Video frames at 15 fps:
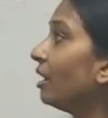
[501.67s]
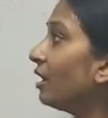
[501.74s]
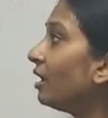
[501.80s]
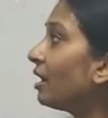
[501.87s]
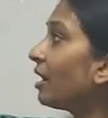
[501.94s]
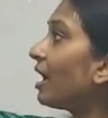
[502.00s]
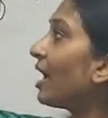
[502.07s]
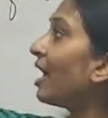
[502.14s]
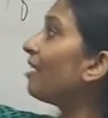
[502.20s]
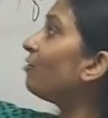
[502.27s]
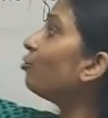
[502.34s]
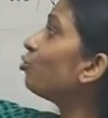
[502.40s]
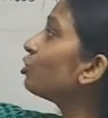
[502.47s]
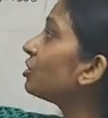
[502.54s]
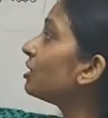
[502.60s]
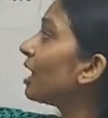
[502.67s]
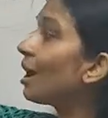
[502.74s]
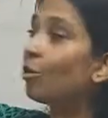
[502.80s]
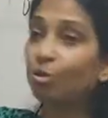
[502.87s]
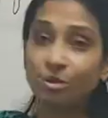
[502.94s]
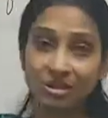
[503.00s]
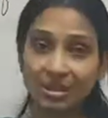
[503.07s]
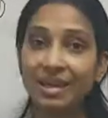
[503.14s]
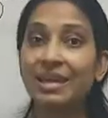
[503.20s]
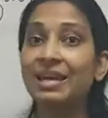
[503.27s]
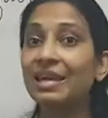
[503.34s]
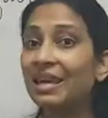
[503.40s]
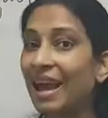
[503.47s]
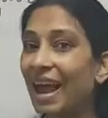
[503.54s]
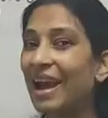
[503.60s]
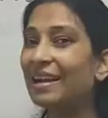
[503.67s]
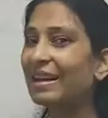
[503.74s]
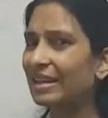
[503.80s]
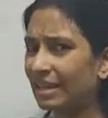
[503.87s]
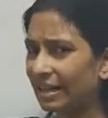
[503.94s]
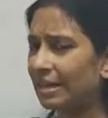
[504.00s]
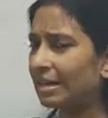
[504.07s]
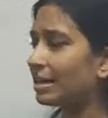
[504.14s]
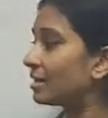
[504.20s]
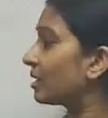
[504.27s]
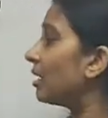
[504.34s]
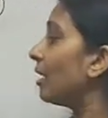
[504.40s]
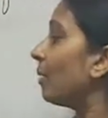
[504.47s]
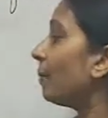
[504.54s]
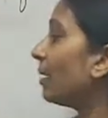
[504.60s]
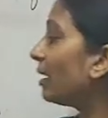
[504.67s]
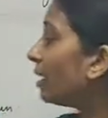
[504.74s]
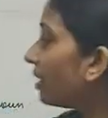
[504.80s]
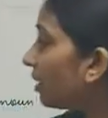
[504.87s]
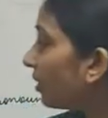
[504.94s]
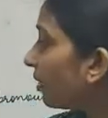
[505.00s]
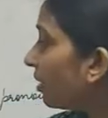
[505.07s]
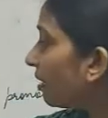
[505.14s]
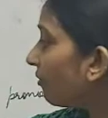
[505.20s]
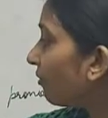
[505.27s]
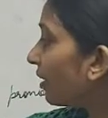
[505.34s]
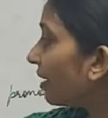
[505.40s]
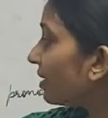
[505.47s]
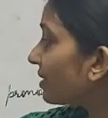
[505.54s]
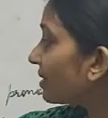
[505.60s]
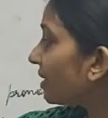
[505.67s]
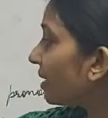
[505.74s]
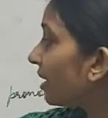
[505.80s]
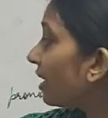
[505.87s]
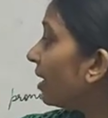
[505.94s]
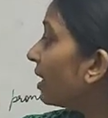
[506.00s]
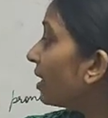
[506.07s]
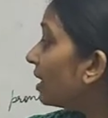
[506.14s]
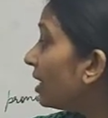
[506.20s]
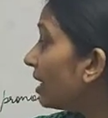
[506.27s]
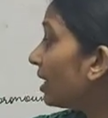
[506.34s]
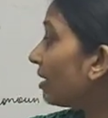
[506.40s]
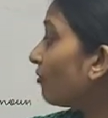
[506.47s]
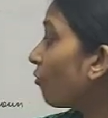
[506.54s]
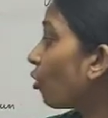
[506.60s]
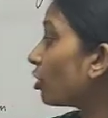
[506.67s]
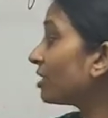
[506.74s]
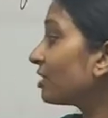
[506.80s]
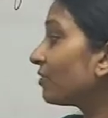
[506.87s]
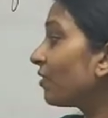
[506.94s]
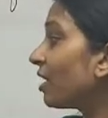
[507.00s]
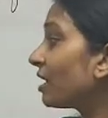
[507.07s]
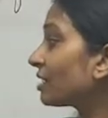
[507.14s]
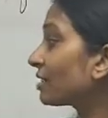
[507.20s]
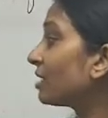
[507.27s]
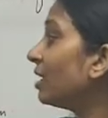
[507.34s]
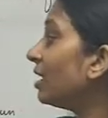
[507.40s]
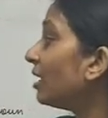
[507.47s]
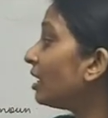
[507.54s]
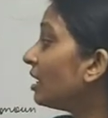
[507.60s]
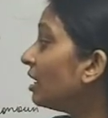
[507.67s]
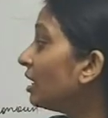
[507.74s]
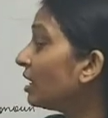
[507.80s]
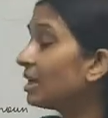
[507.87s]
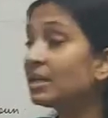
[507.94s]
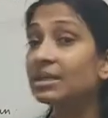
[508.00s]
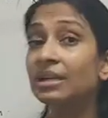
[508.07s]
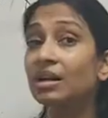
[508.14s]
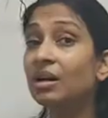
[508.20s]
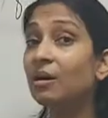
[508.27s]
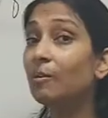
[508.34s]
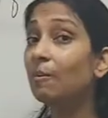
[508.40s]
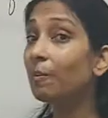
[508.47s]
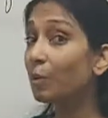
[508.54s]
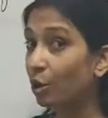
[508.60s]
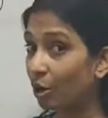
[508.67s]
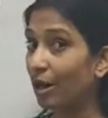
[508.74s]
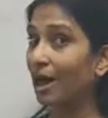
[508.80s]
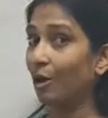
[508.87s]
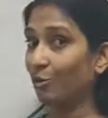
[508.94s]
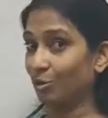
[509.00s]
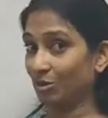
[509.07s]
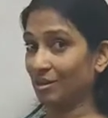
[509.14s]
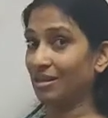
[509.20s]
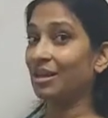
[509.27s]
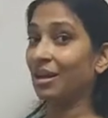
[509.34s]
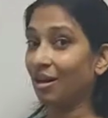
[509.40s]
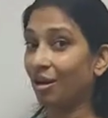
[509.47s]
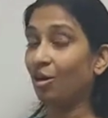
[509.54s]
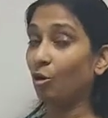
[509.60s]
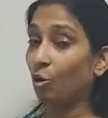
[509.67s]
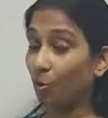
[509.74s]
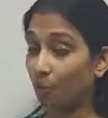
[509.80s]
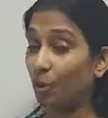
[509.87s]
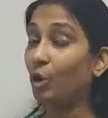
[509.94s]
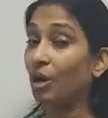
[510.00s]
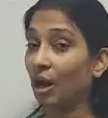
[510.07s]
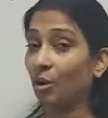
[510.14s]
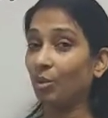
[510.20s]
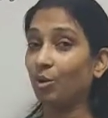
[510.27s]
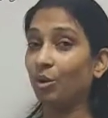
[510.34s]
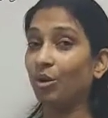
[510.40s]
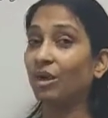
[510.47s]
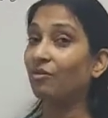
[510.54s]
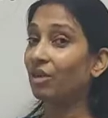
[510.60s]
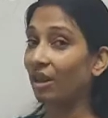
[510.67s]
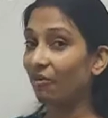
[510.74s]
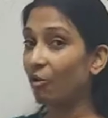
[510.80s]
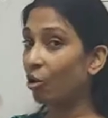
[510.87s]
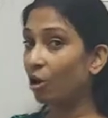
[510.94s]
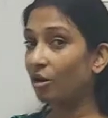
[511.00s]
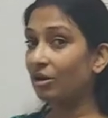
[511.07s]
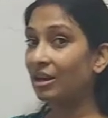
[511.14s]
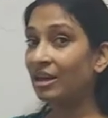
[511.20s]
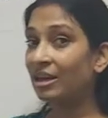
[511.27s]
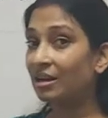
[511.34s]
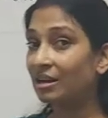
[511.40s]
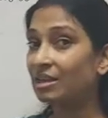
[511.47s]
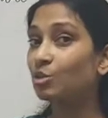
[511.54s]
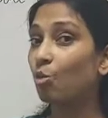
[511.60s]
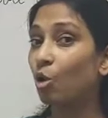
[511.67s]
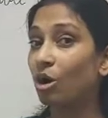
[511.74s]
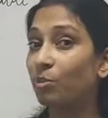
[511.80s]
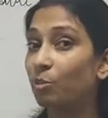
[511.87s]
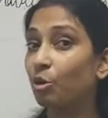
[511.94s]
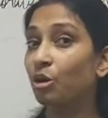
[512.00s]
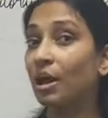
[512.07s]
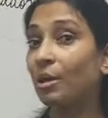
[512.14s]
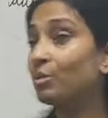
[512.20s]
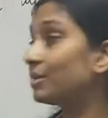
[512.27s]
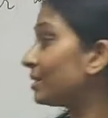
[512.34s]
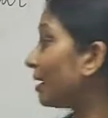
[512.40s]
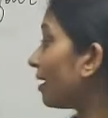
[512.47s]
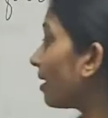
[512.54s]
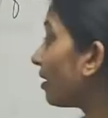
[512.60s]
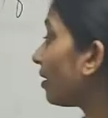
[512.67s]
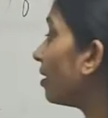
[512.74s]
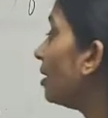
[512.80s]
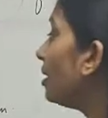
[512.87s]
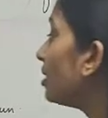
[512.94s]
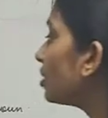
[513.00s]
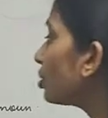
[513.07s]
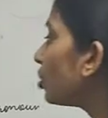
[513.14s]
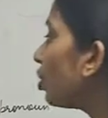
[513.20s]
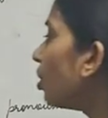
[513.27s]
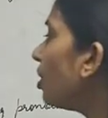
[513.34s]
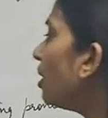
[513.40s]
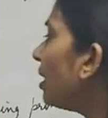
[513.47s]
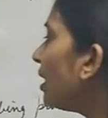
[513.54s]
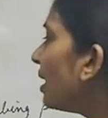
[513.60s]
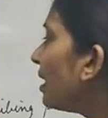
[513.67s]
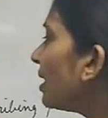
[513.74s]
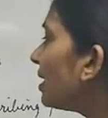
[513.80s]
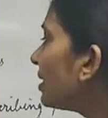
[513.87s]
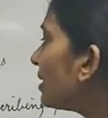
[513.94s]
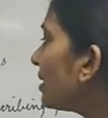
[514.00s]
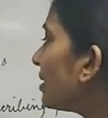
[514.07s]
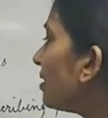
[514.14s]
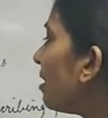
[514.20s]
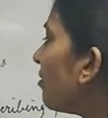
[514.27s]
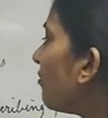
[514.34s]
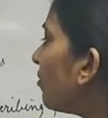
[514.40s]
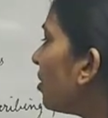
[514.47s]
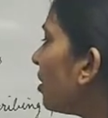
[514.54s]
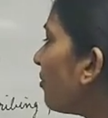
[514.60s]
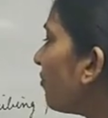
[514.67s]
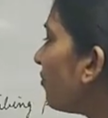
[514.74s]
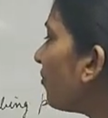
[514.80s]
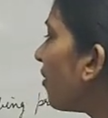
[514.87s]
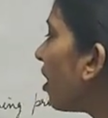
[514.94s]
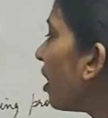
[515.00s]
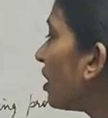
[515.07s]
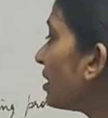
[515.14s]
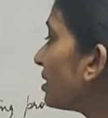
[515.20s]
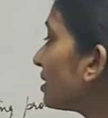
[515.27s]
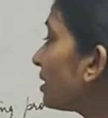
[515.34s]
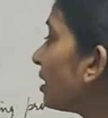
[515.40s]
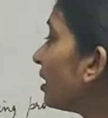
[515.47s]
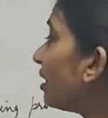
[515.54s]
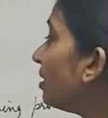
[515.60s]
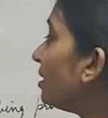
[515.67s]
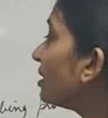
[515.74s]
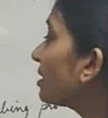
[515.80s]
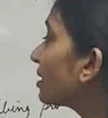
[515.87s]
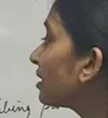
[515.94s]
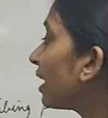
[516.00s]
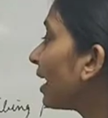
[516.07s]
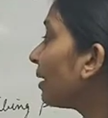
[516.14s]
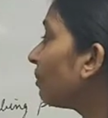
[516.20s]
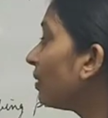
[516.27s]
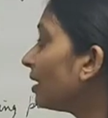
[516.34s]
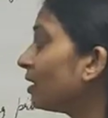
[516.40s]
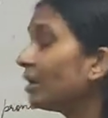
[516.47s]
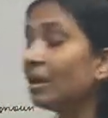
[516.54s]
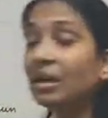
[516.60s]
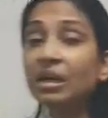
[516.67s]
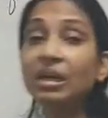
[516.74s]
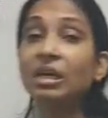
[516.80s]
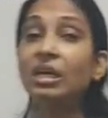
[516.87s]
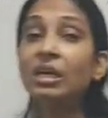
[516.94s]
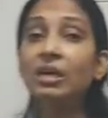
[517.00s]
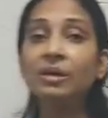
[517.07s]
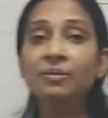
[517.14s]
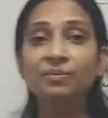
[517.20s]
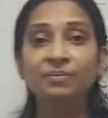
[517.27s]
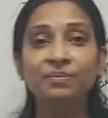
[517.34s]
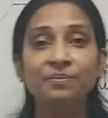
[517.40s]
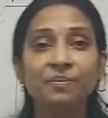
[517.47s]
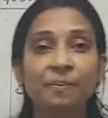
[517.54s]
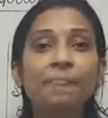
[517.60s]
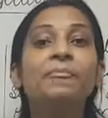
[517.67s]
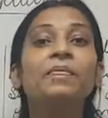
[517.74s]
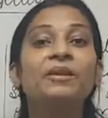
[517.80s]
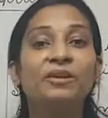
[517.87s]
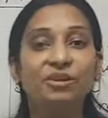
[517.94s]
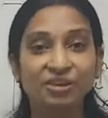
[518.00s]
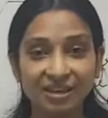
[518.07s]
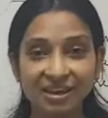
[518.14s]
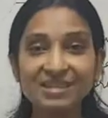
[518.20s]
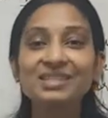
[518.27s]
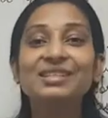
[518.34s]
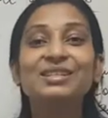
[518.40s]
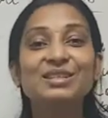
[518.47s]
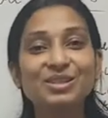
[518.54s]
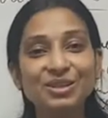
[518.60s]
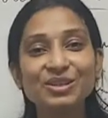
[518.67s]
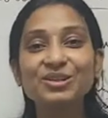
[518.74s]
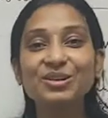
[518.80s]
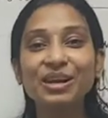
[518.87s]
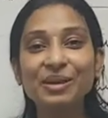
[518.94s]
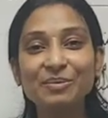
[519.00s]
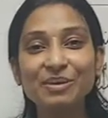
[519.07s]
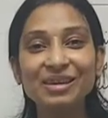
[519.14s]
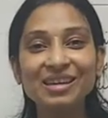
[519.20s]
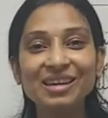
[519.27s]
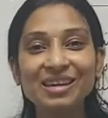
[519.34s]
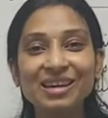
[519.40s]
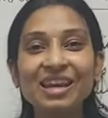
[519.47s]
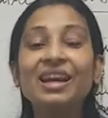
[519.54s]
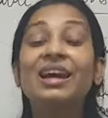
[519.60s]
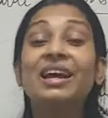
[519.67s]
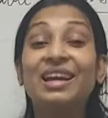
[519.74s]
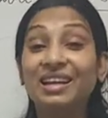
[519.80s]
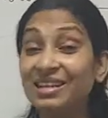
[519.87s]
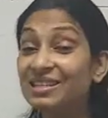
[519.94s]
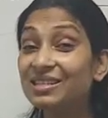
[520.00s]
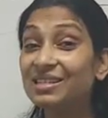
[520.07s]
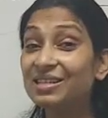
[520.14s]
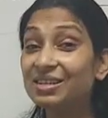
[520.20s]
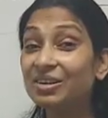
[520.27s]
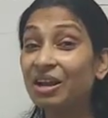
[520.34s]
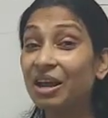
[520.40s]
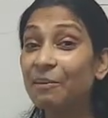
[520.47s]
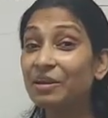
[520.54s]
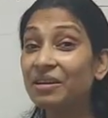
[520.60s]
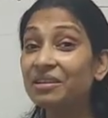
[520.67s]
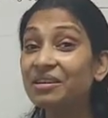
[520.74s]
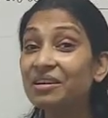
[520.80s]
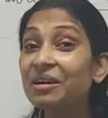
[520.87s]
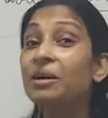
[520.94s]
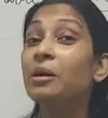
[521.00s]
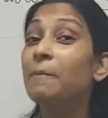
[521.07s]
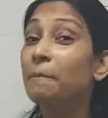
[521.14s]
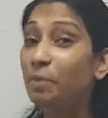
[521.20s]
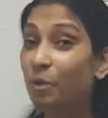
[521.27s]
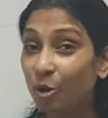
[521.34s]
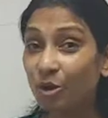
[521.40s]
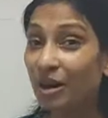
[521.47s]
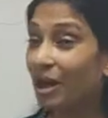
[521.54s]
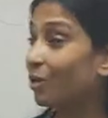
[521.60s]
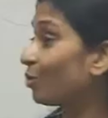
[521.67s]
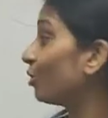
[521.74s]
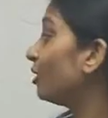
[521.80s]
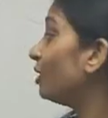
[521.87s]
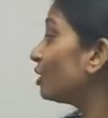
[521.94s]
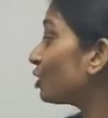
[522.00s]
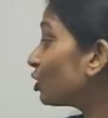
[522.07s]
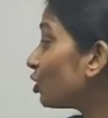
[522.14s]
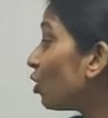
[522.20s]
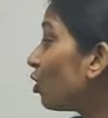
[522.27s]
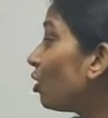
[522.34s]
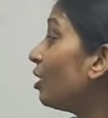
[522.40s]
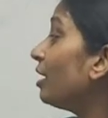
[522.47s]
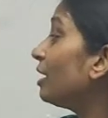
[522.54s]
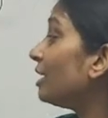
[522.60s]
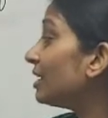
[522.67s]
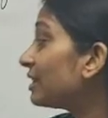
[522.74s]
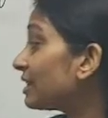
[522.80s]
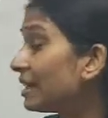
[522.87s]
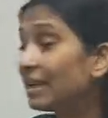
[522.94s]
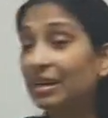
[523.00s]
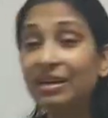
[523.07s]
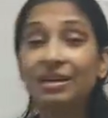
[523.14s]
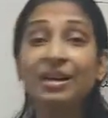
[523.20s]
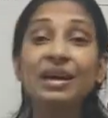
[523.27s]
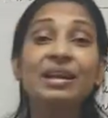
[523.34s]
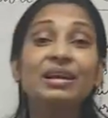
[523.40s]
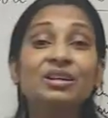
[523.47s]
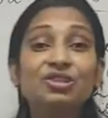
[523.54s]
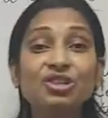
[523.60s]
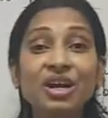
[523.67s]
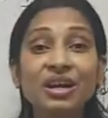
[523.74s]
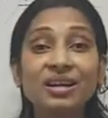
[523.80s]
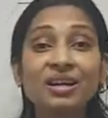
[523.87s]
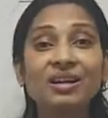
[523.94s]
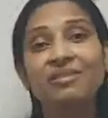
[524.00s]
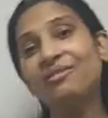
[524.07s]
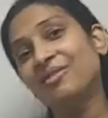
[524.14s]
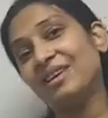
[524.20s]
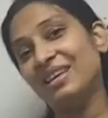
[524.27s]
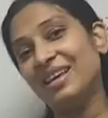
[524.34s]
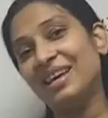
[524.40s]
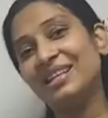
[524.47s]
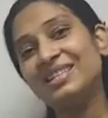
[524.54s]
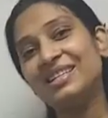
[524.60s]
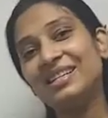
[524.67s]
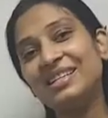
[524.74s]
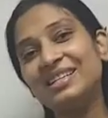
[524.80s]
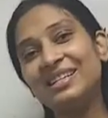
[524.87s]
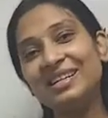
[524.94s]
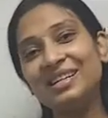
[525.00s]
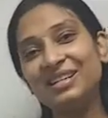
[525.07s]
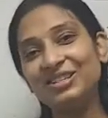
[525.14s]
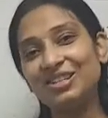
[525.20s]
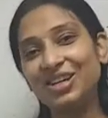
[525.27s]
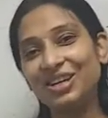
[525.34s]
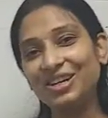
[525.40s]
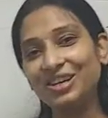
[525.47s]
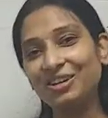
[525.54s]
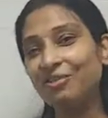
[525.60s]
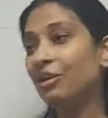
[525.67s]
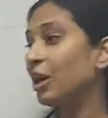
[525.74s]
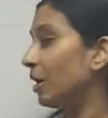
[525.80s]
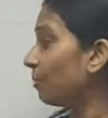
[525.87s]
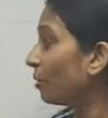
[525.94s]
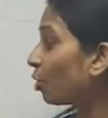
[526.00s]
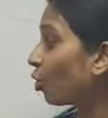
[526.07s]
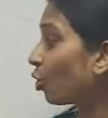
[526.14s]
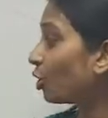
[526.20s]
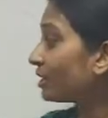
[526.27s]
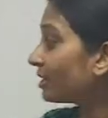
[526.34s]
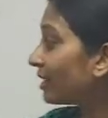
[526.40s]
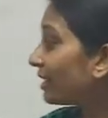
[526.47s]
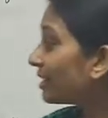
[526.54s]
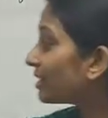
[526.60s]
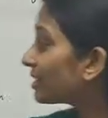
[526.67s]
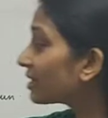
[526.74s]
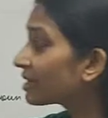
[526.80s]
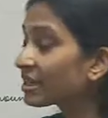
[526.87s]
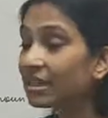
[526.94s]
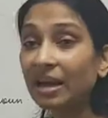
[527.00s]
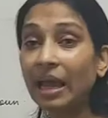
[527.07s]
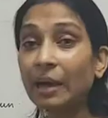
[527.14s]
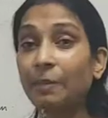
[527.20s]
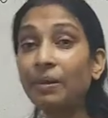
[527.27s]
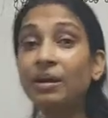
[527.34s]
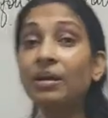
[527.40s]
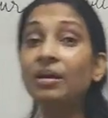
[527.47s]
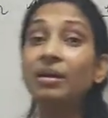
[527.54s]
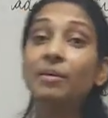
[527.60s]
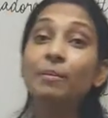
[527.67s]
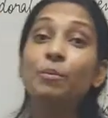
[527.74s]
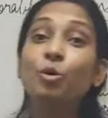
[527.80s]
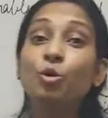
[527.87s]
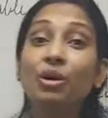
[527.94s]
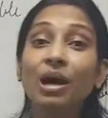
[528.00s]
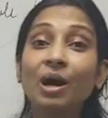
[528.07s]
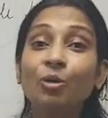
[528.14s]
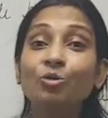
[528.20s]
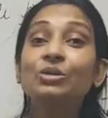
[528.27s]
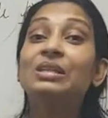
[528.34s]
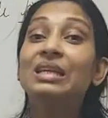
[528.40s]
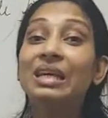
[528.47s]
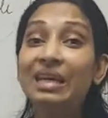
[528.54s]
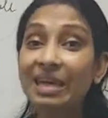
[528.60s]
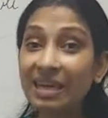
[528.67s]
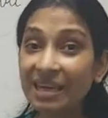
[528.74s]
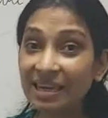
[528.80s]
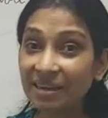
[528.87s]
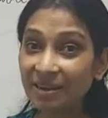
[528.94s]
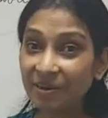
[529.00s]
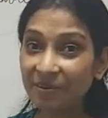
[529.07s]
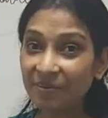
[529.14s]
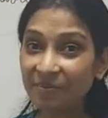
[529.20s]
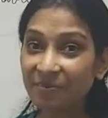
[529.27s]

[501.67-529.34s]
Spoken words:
Here I have used noun saying cat and kittens. But here if I say he was fast, he is a pronoun. Okay, we have already learned what pronouns are. So is the word fast describing he? Yes, it is describing he. It is describing a pronoun. So is it an adjective? Yes, it is an adjective because it is describing pronoun he.